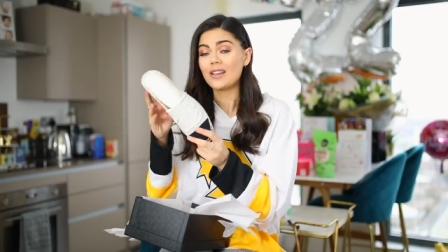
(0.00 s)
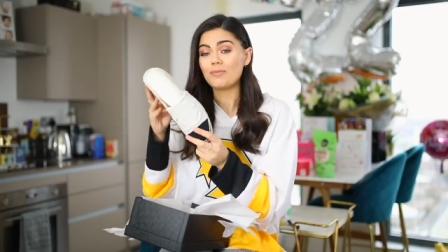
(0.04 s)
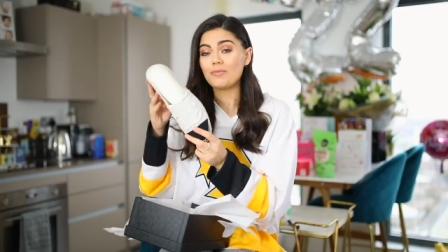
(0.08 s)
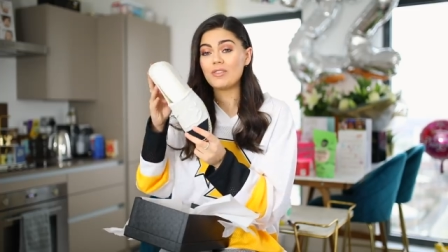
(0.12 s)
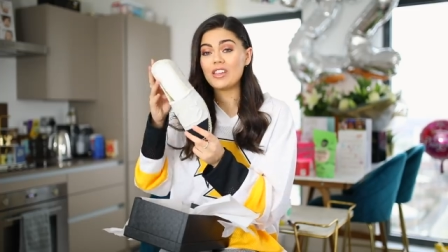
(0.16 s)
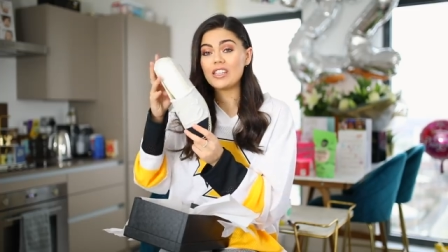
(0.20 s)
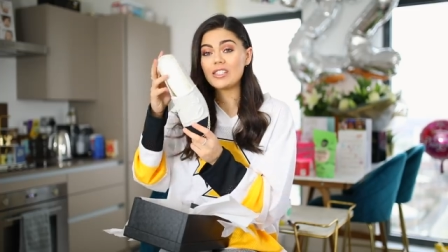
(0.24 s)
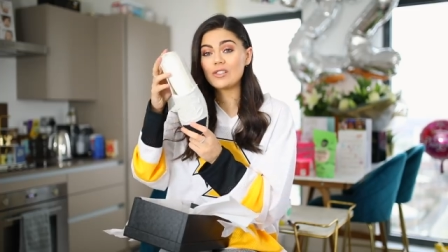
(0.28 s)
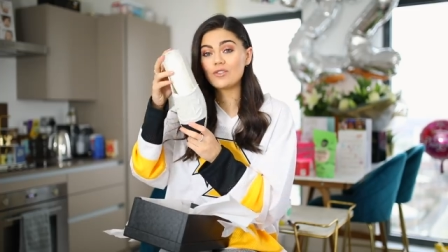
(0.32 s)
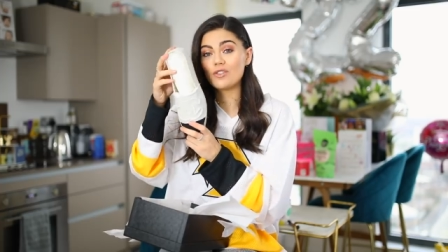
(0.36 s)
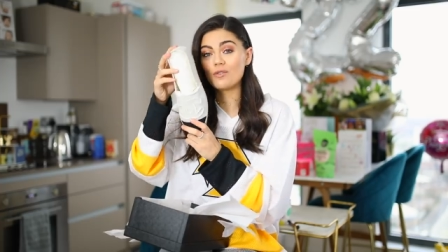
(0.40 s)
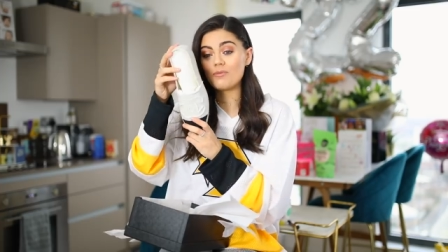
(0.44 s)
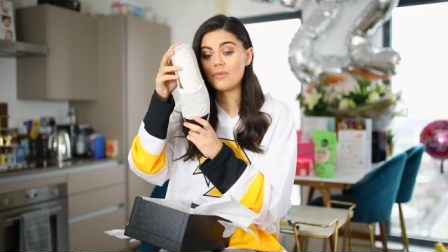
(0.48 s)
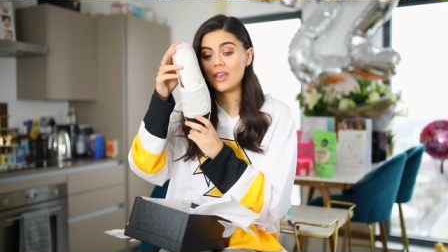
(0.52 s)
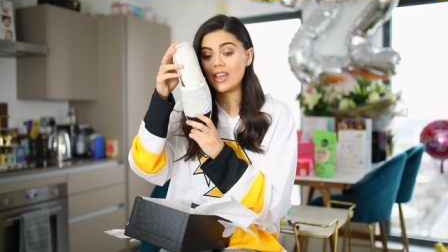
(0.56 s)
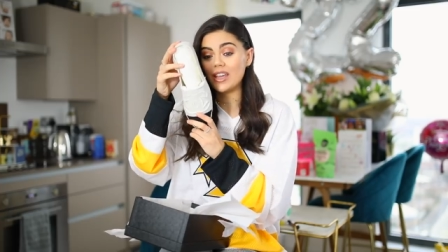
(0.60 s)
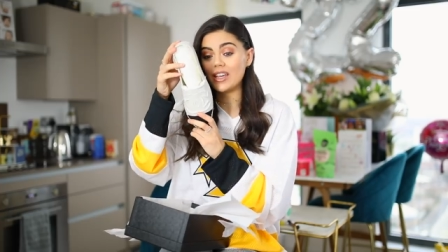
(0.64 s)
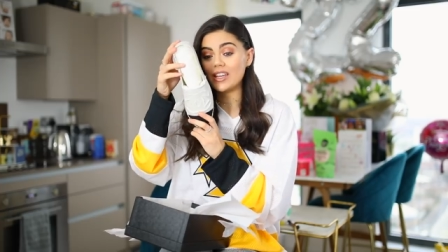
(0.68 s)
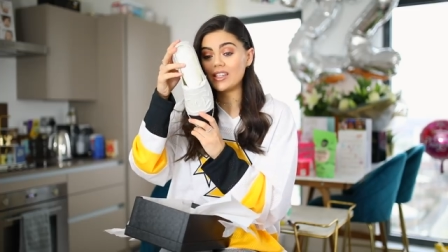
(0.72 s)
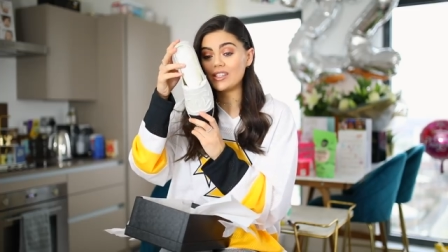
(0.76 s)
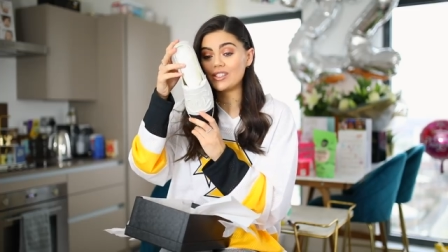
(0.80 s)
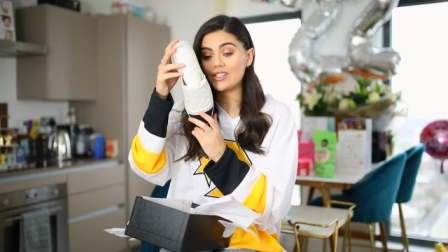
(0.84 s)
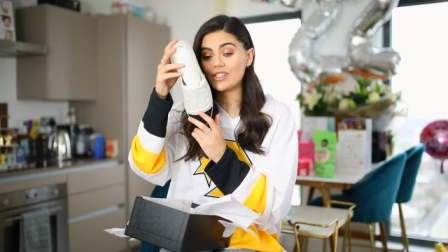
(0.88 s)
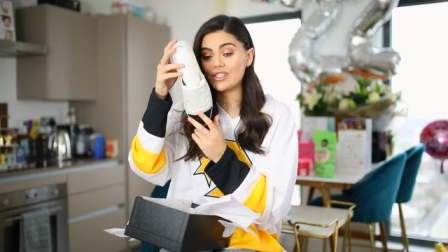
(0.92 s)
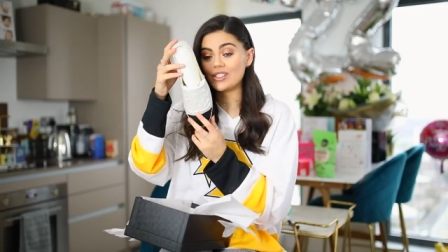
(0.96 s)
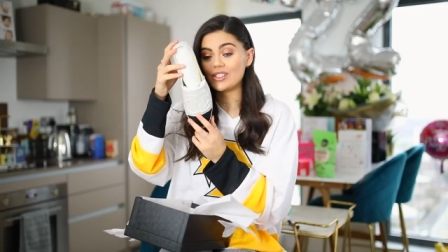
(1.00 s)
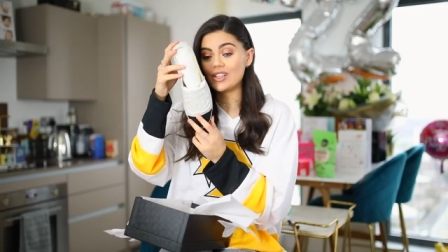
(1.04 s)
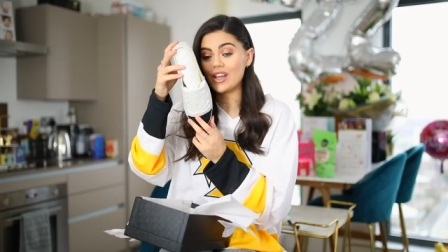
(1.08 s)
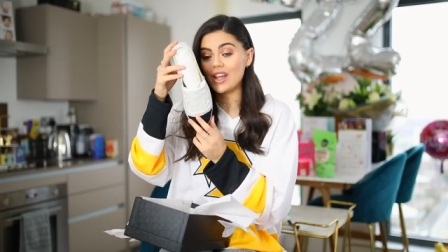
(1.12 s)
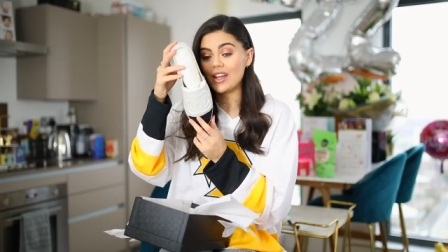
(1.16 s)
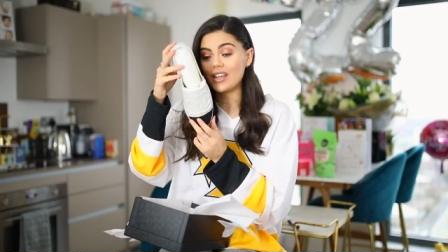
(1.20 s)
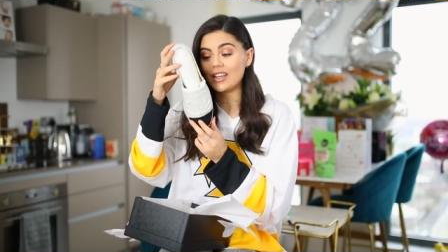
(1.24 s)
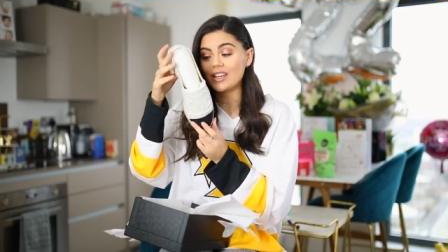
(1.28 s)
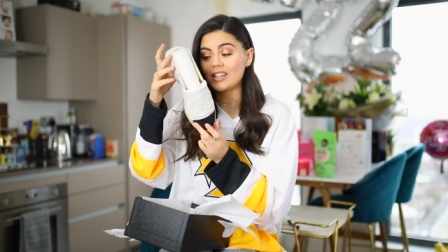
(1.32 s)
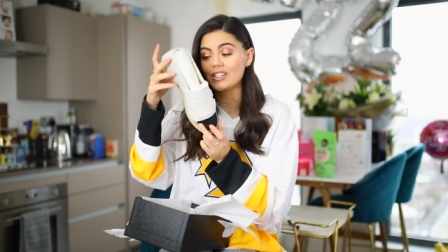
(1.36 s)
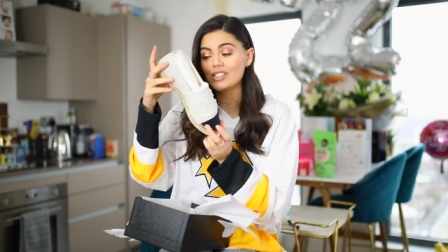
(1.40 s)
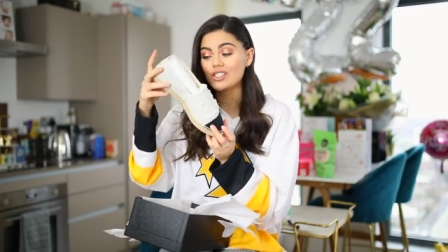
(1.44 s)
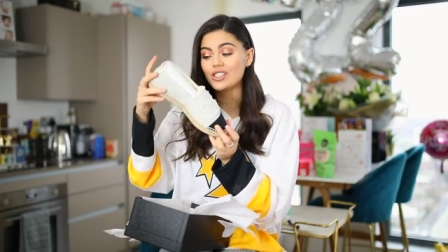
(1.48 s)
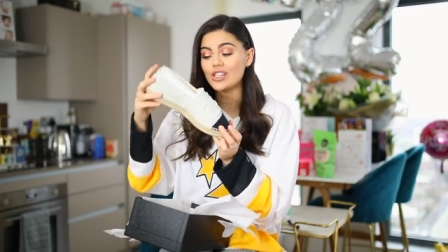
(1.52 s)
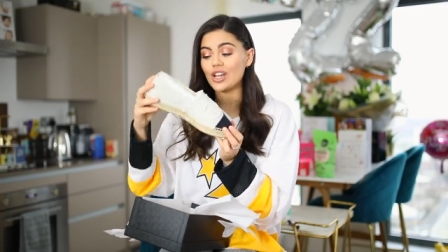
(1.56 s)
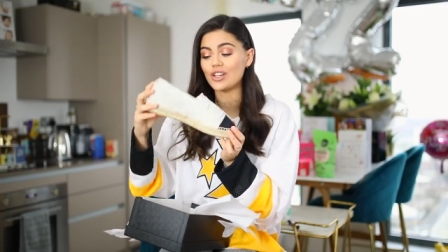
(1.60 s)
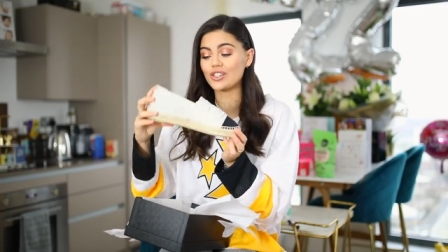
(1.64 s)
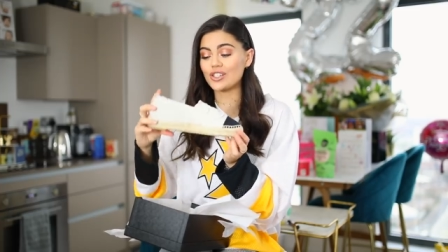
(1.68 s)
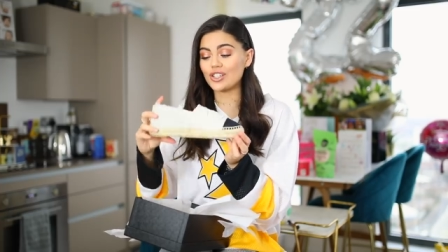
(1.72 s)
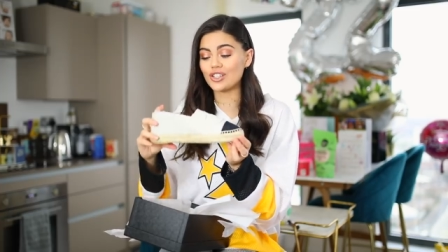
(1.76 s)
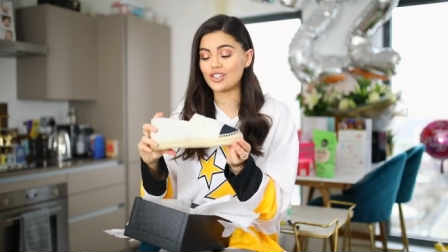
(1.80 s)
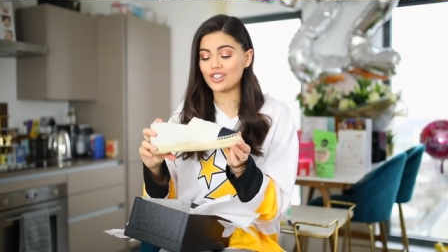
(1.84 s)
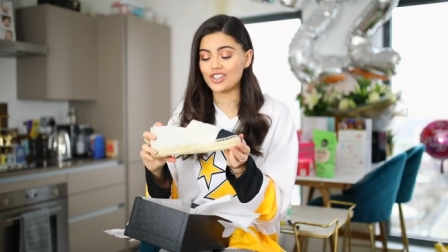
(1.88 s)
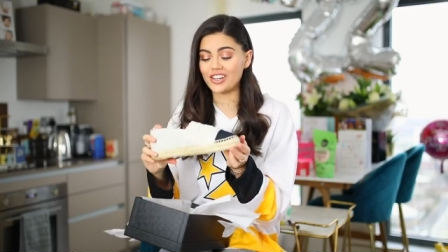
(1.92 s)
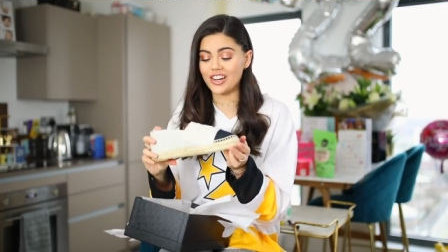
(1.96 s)
This for me is just like
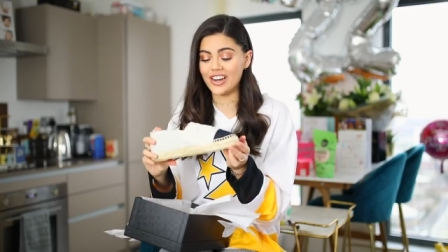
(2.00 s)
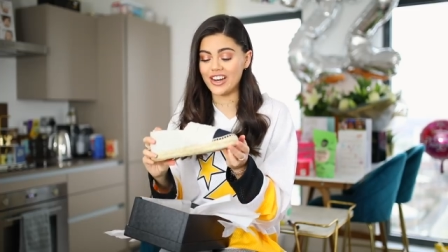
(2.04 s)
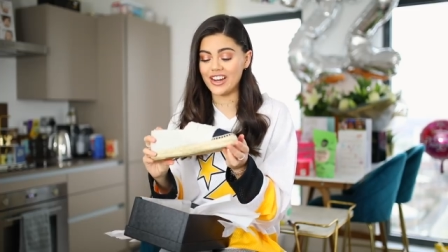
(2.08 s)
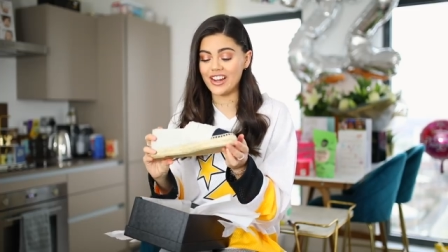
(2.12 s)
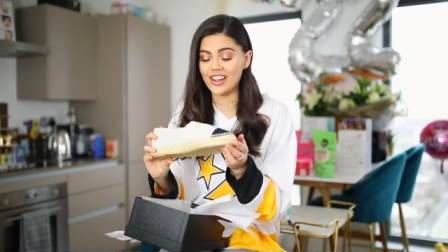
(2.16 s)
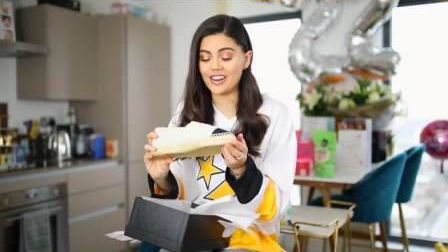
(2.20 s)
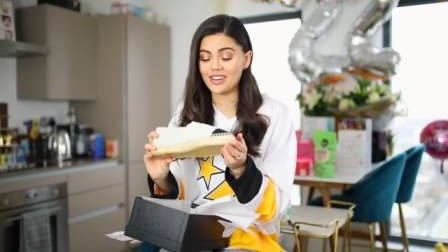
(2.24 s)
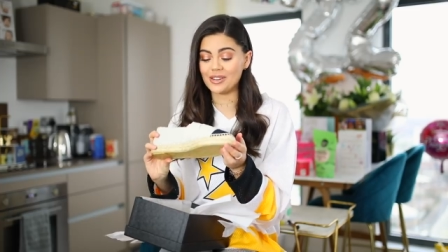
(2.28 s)
such a treat,